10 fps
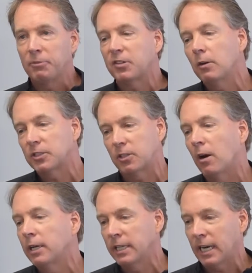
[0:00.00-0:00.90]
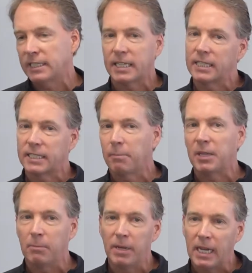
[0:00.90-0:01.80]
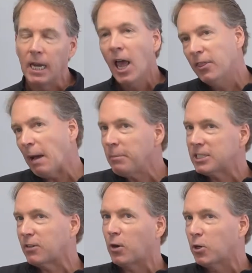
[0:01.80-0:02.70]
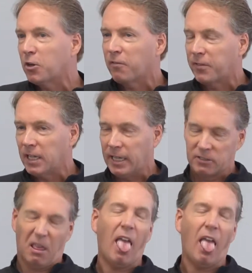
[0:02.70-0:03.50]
I'm so sorry that I said something mean. That must have hurt your feelings.